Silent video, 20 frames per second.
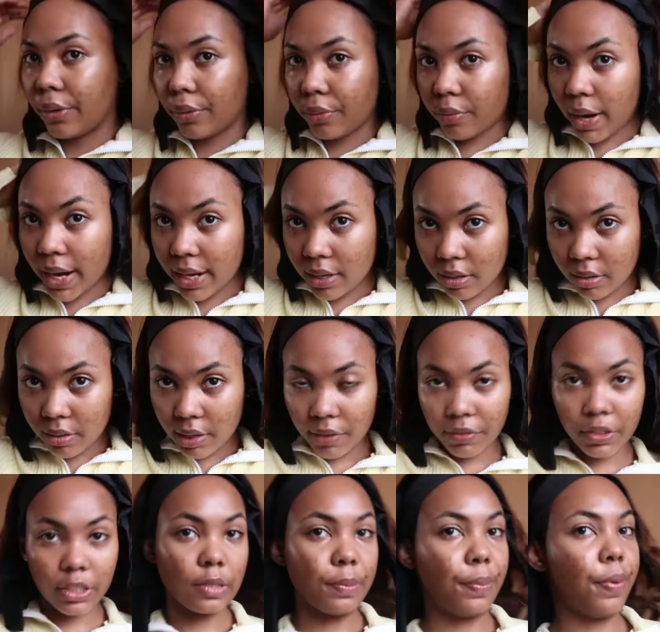Right now,
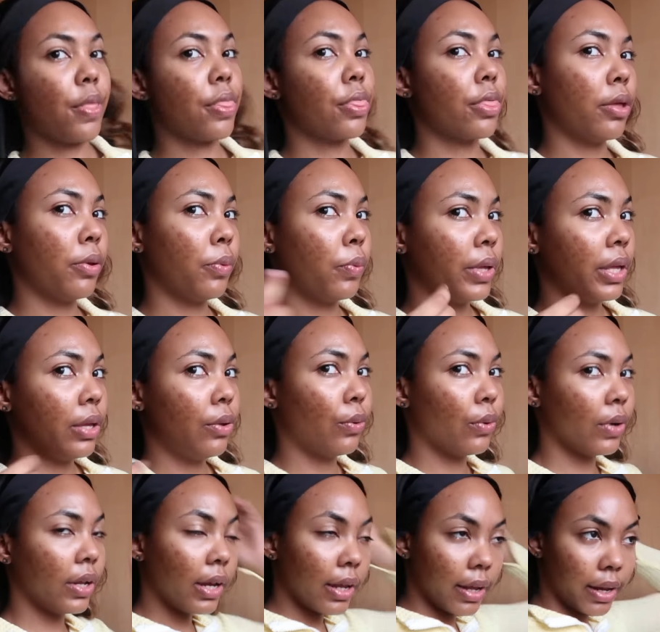I've just put the wig
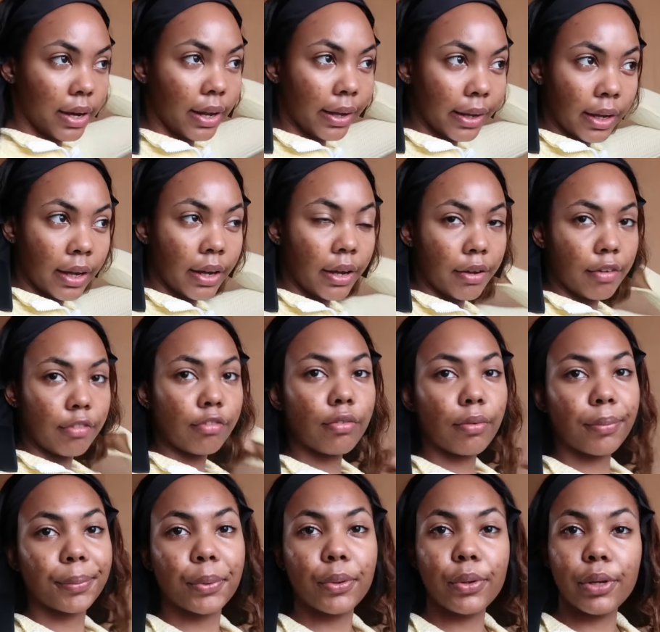on and I have
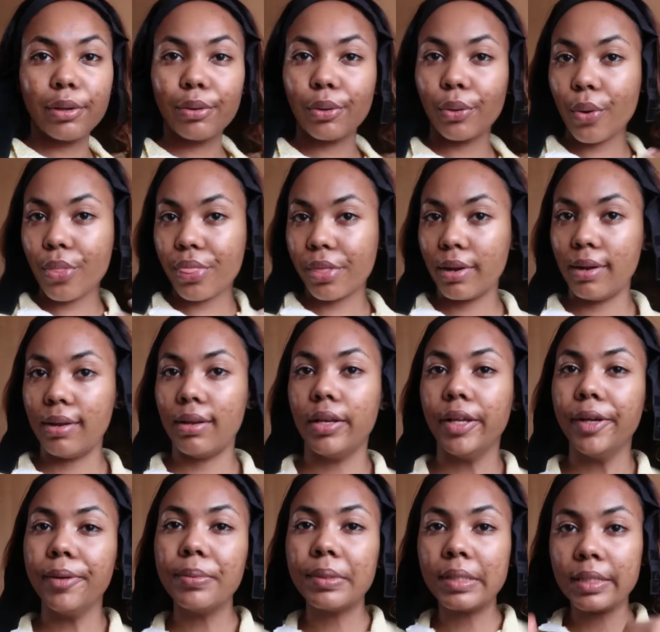put in all the
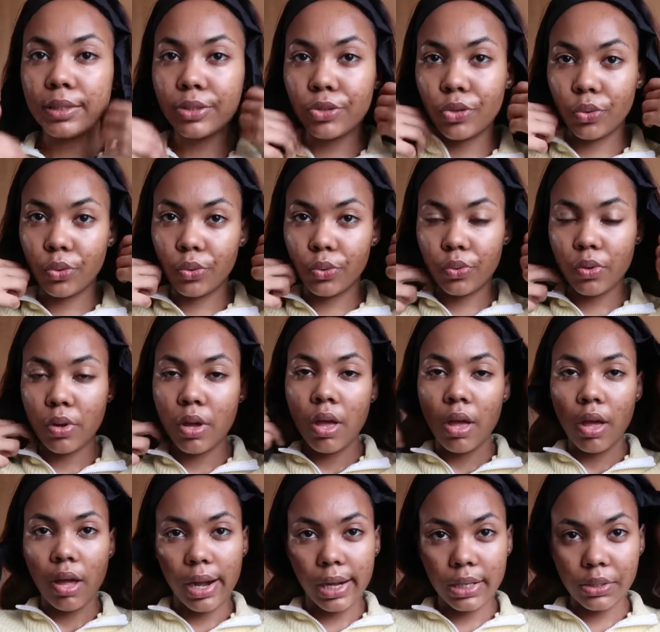clips. So
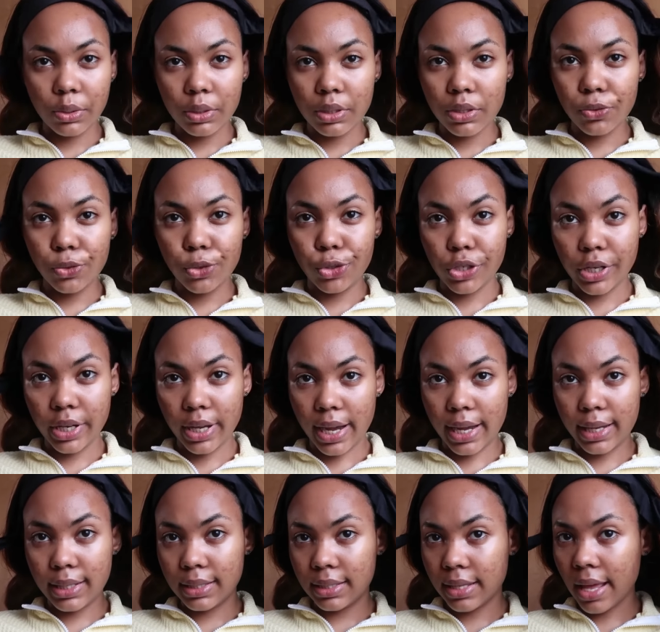I just wanted to show you
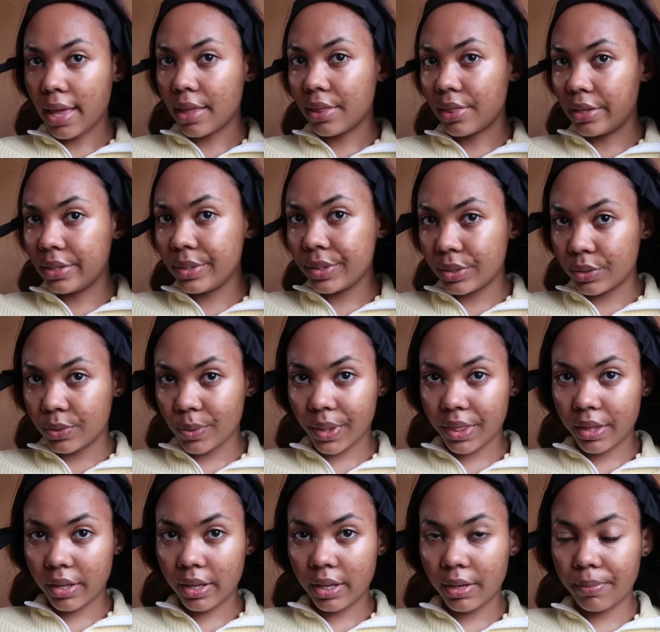guys, this is
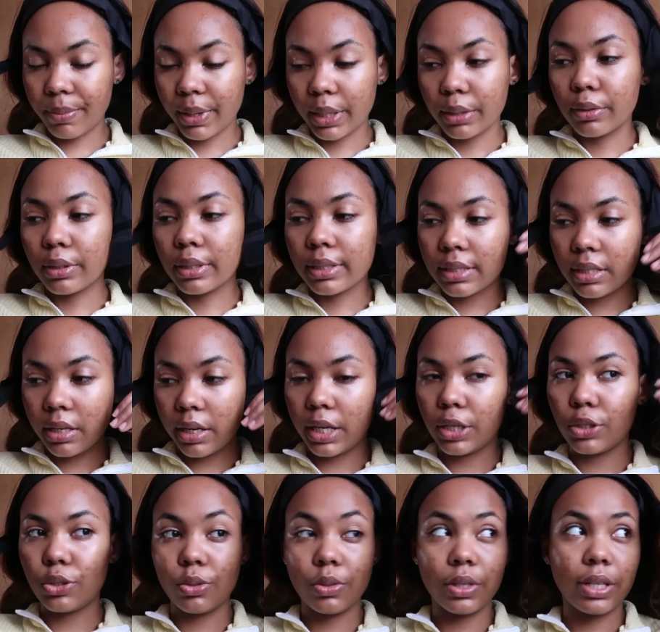what the headband looks
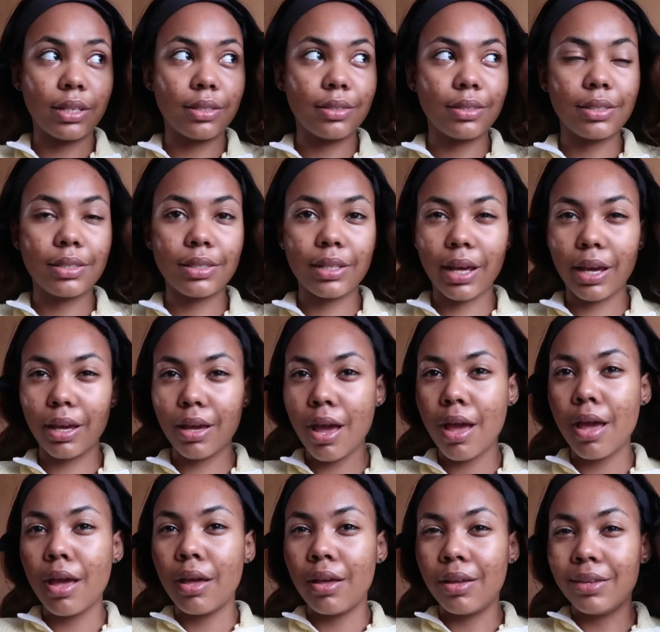like. So there's this like
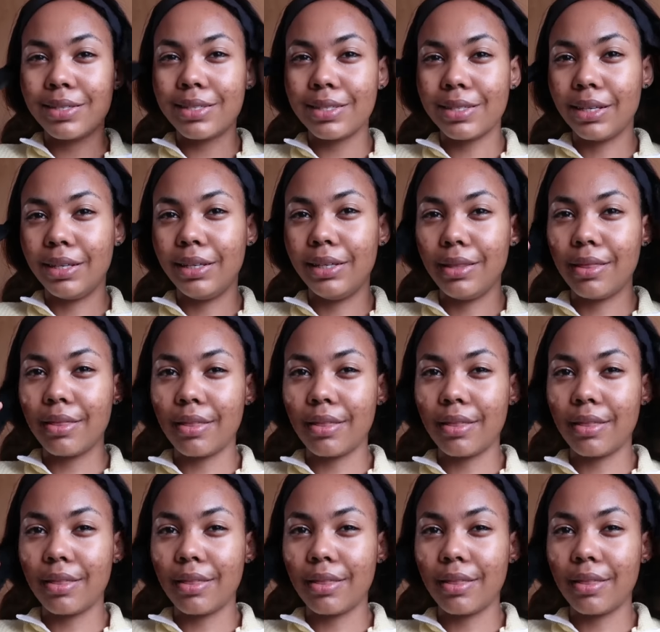sticky